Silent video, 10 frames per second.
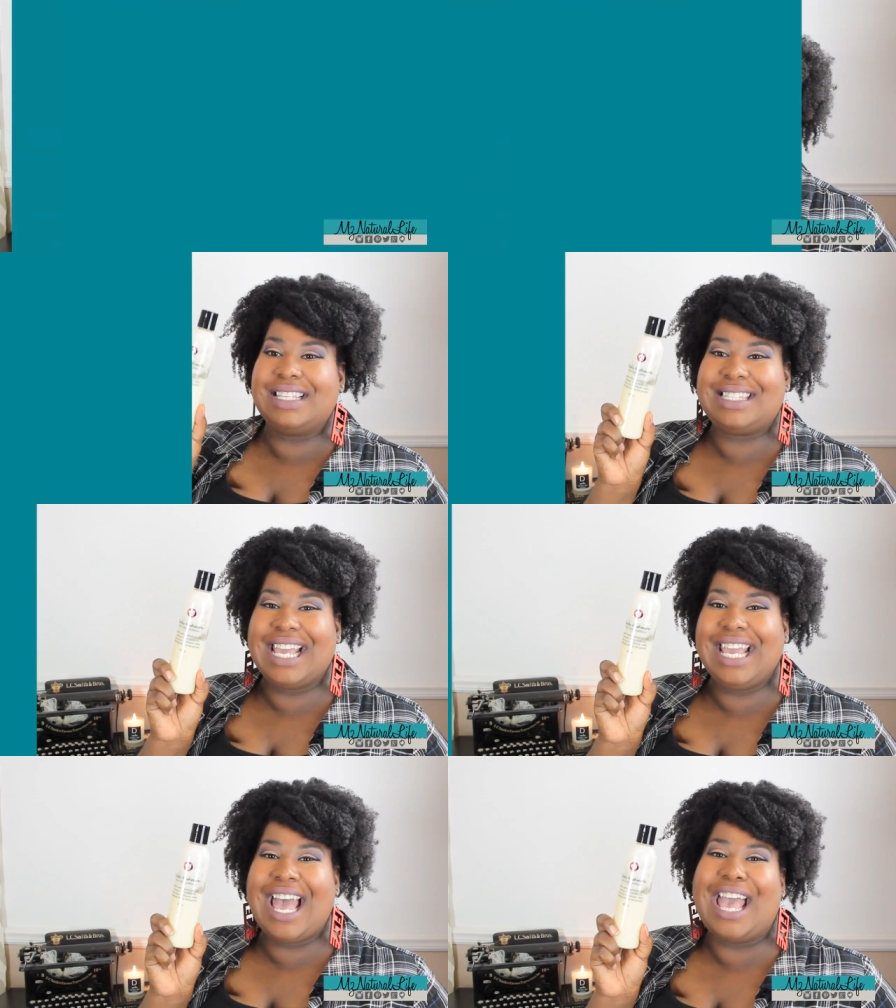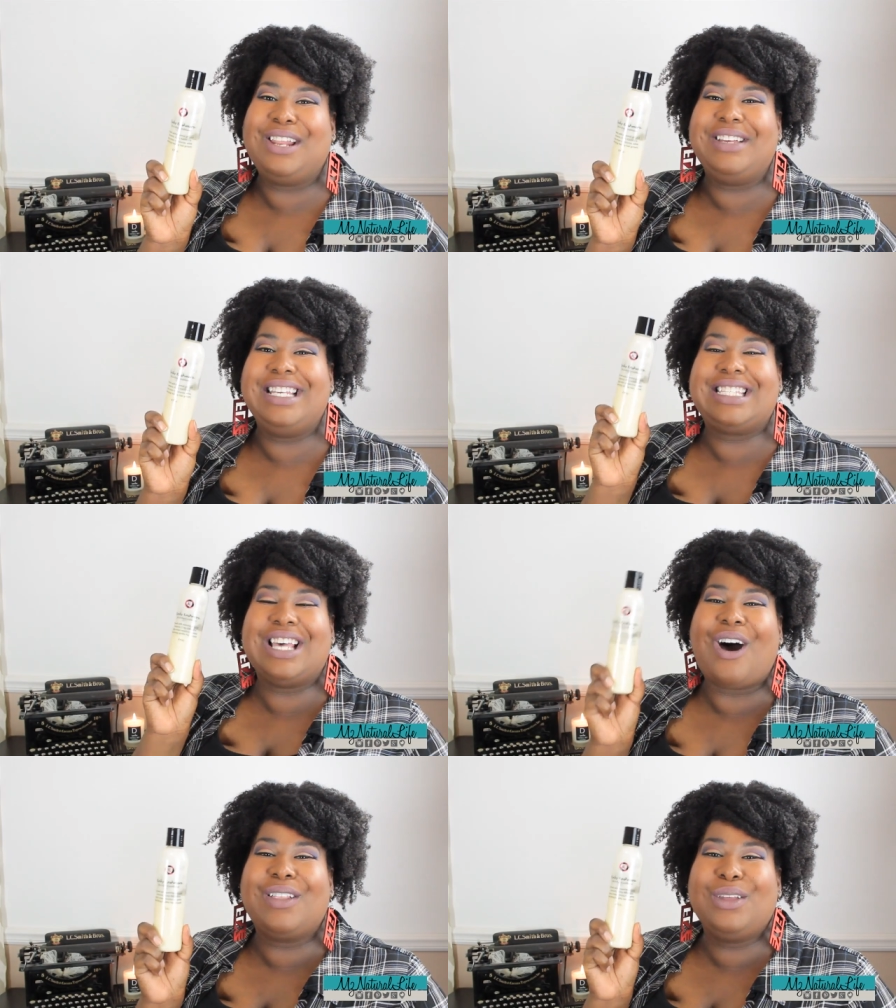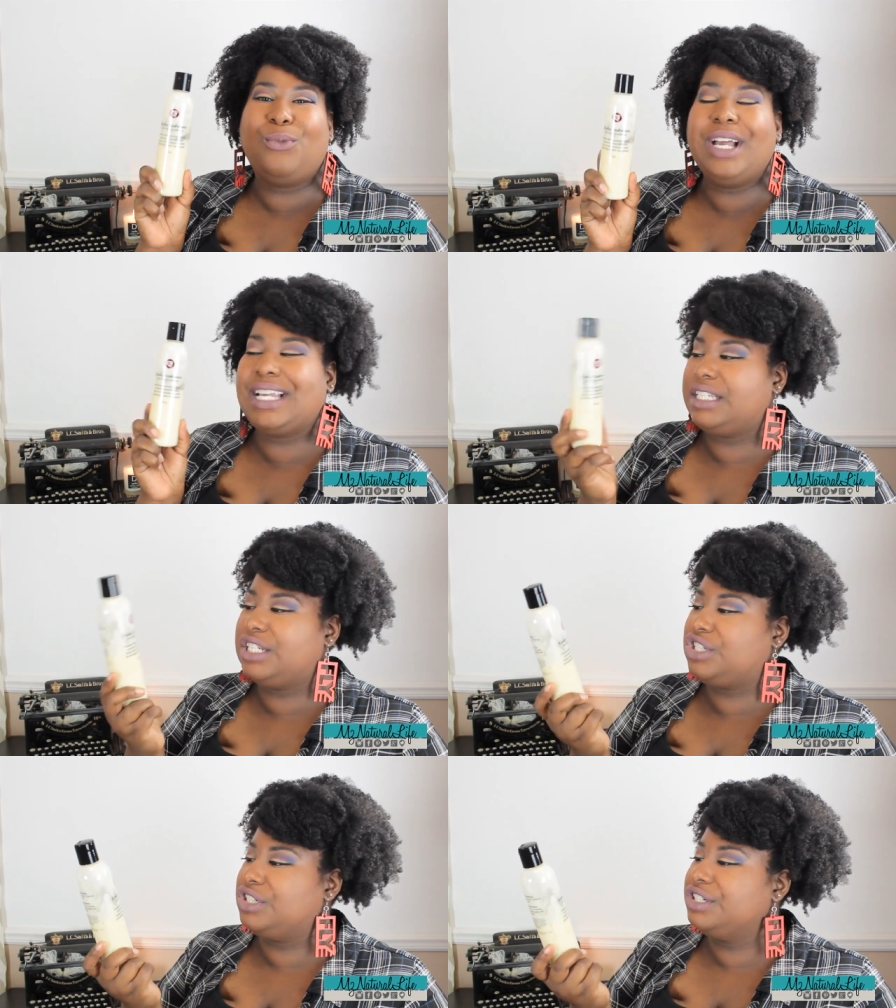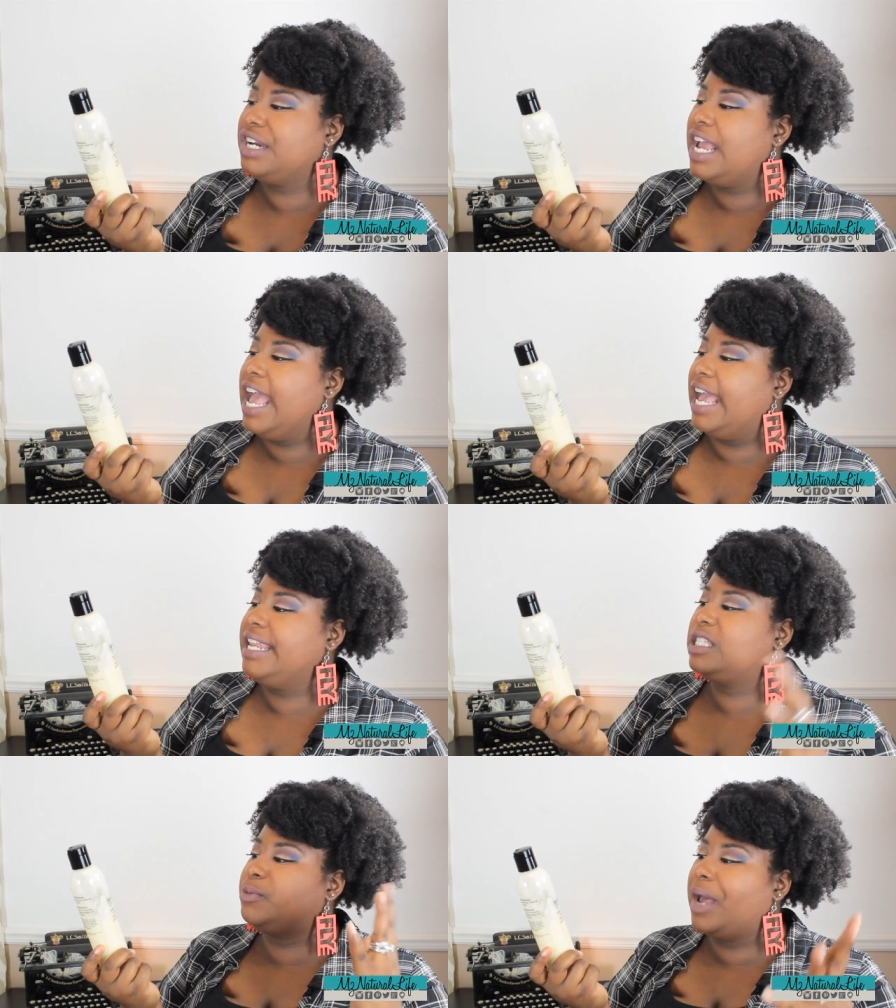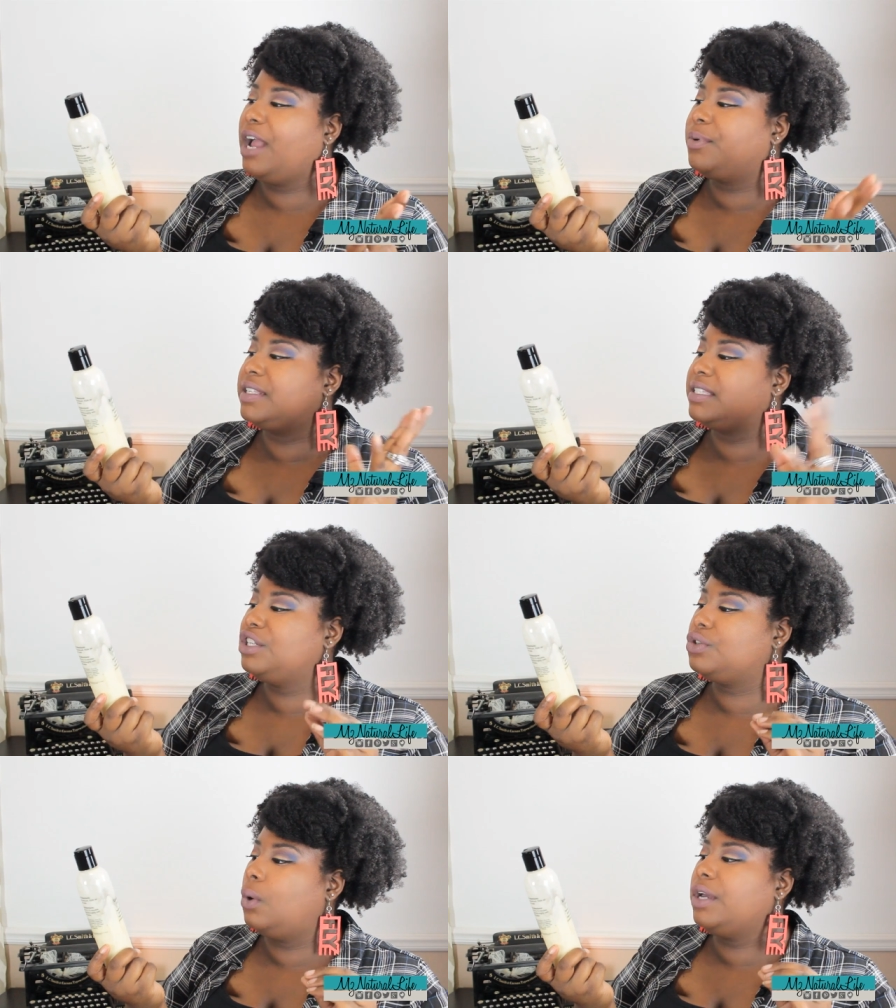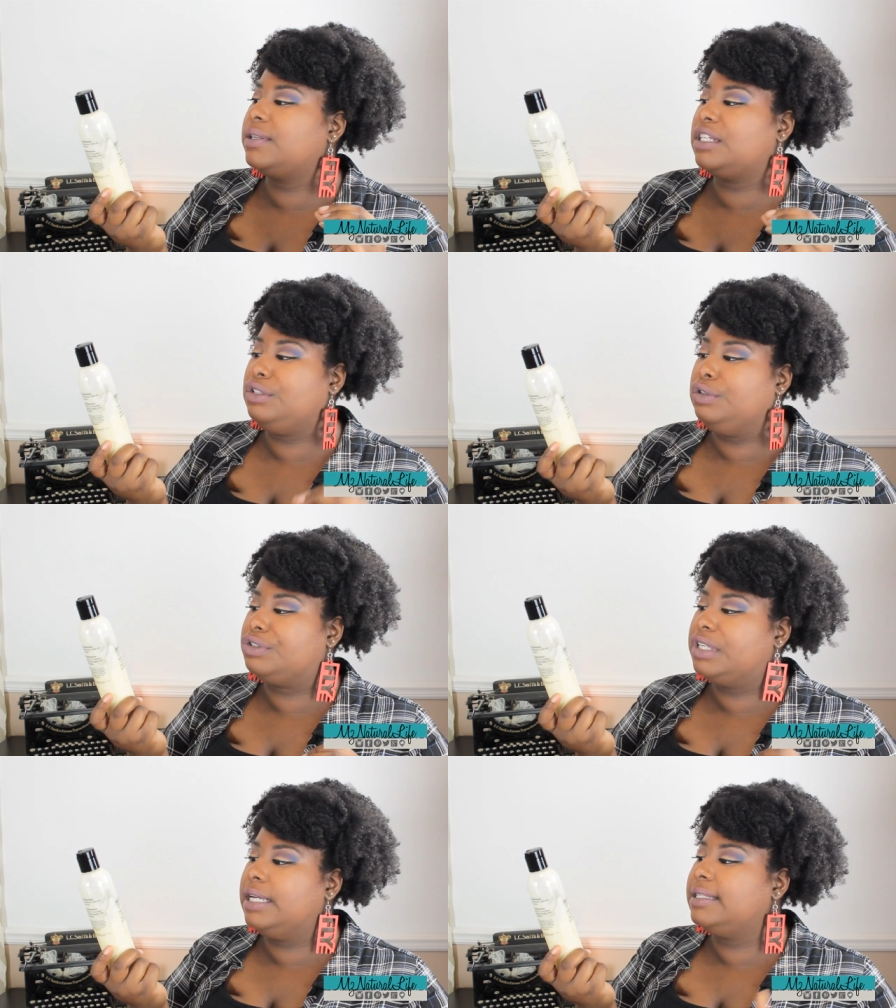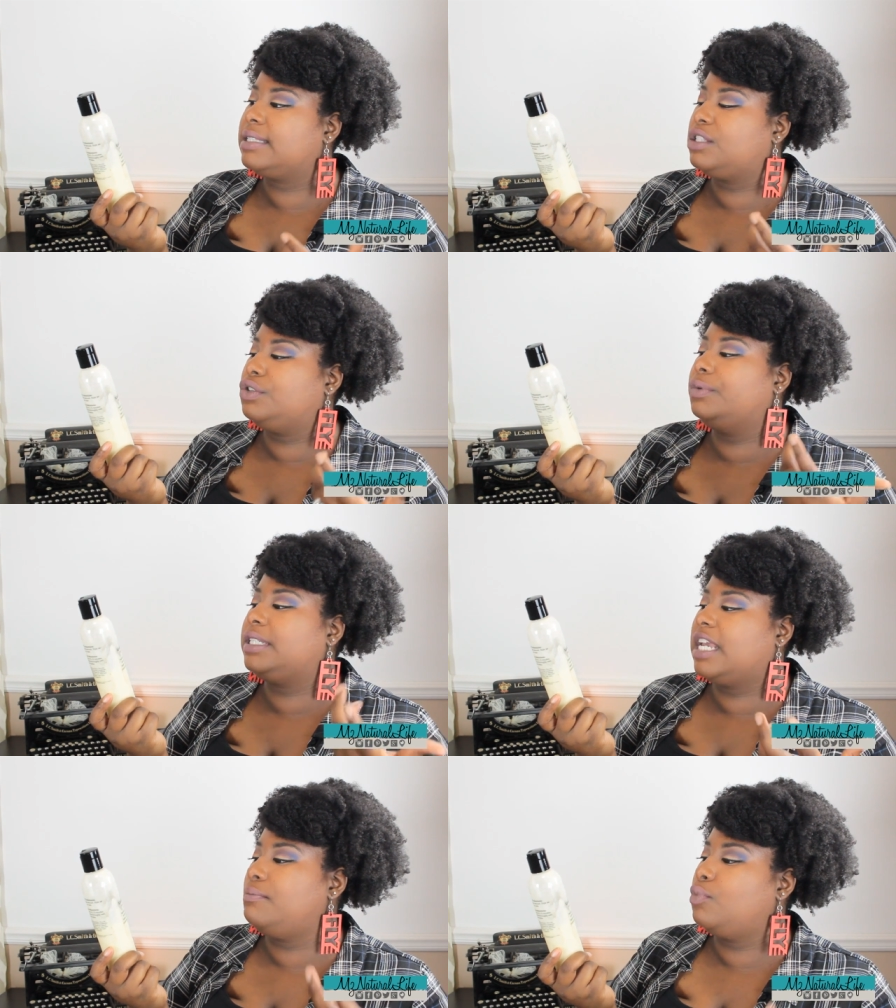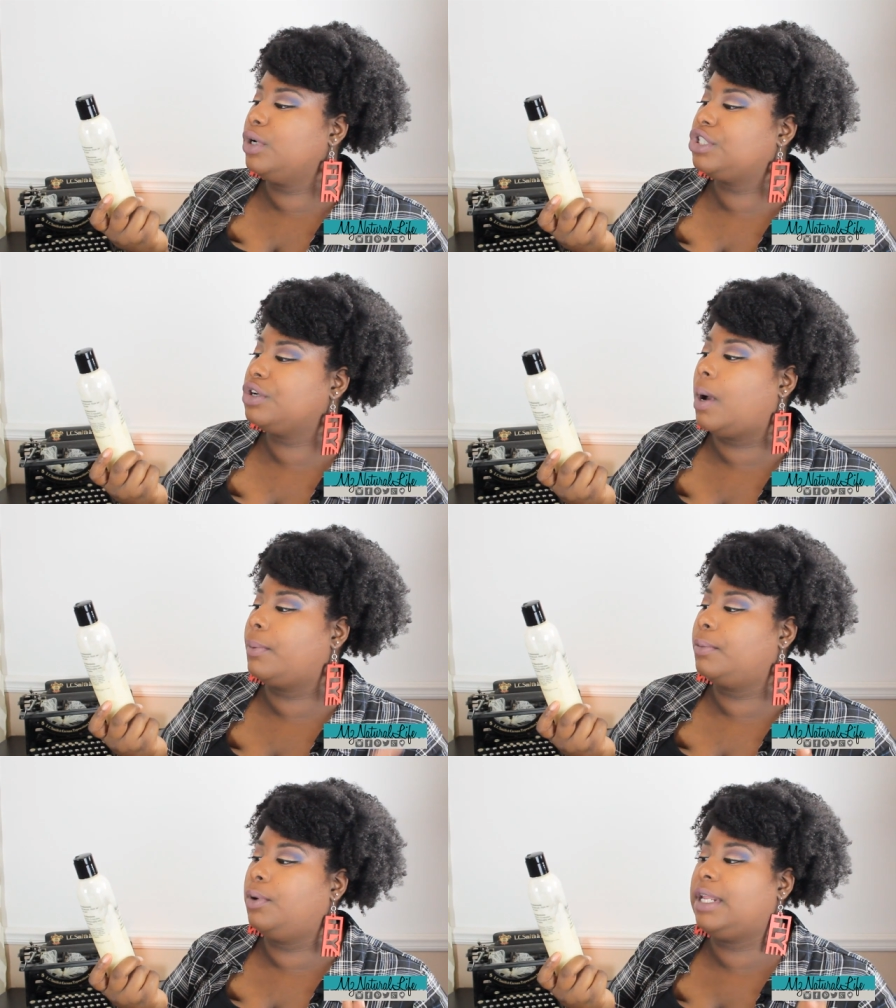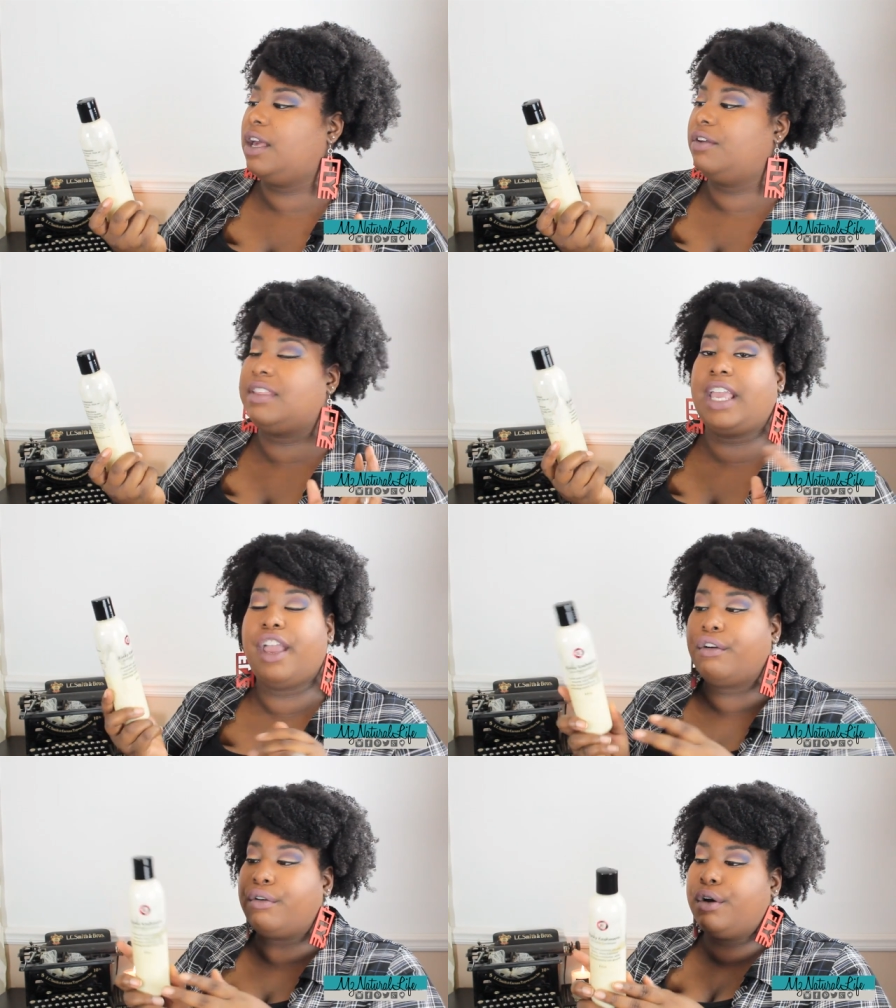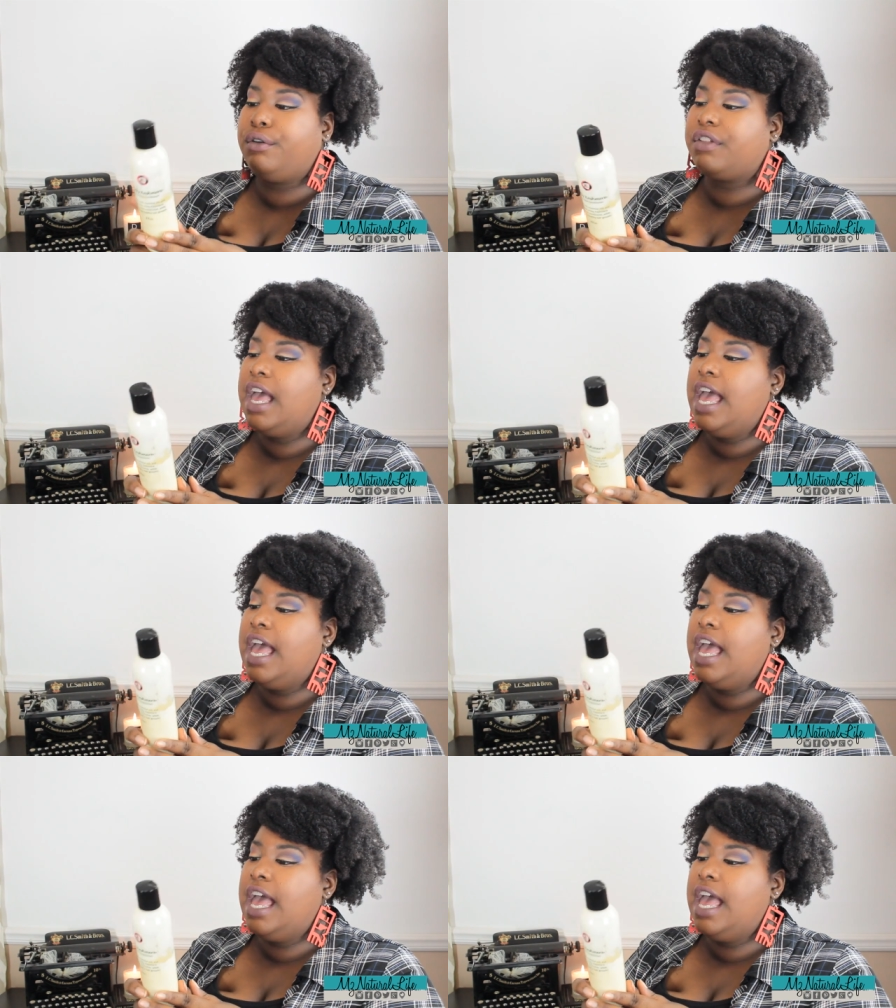The second item is the all-in-one conditioner and it's packed with essential oils and nutrients to retain moisture while promoting healthy hair growth.